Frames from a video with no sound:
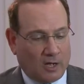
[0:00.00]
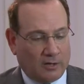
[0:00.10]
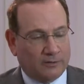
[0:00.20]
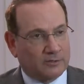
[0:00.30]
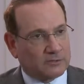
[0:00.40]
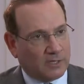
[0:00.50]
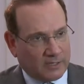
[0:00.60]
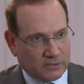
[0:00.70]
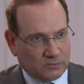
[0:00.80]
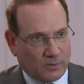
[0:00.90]
There's
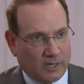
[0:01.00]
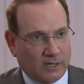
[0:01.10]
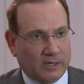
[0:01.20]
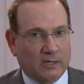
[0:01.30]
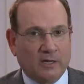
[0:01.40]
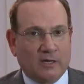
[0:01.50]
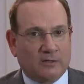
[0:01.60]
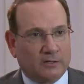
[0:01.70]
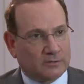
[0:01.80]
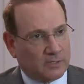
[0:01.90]
less swelling, there's